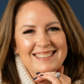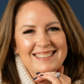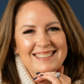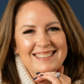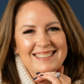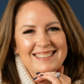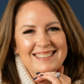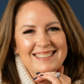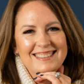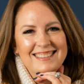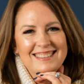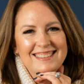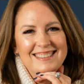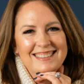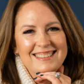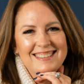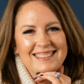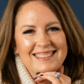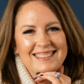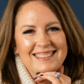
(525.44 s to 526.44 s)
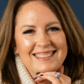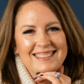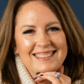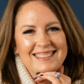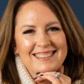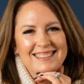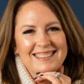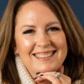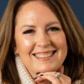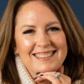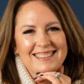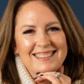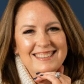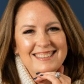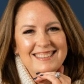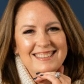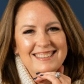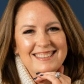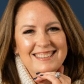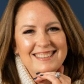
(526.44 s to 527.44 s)

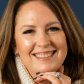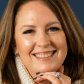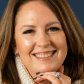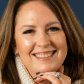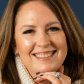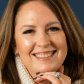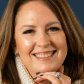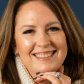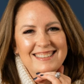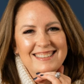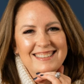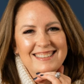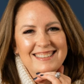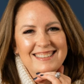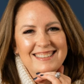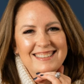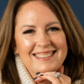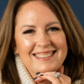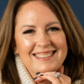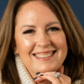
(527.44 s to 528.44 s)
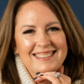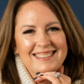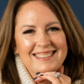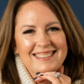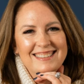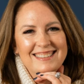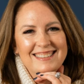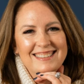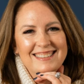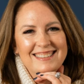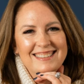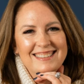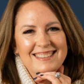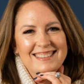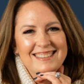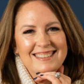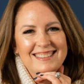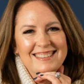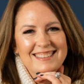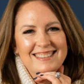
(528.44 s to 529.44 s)

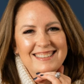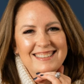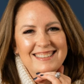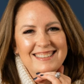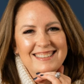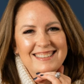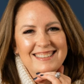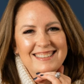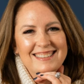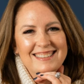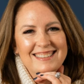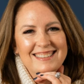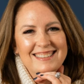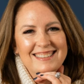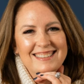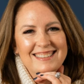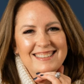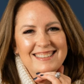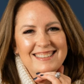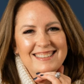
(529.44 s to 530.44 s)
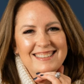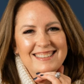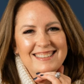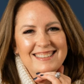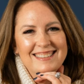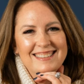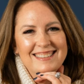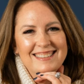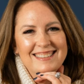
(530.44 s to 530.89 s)
[no speech]